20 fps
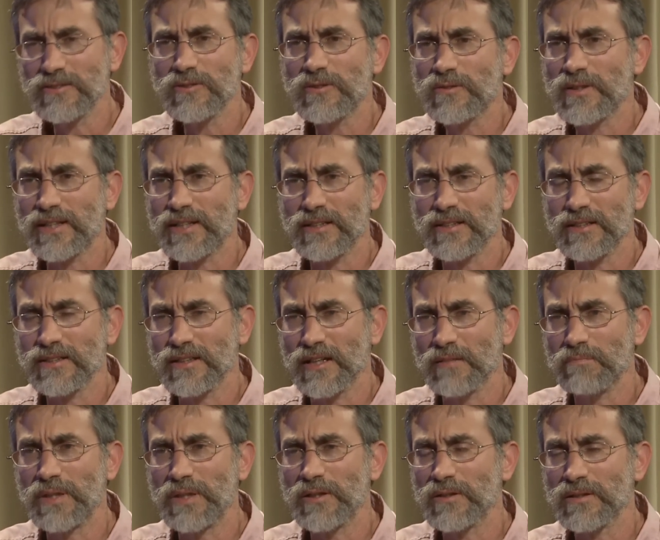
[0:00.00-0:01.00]
doesn't look like
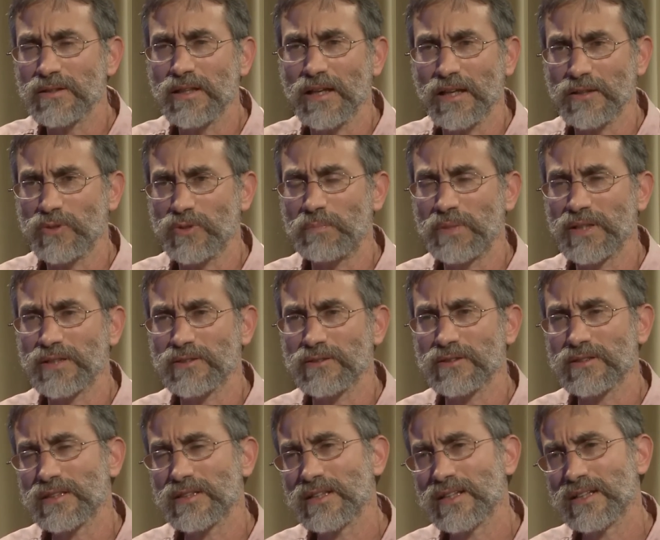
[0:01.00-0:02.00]
a bell as we
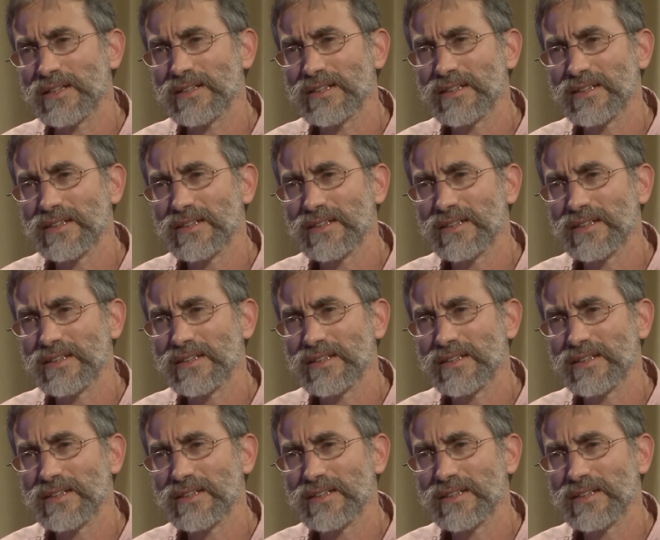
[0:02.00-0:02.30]
picture it today.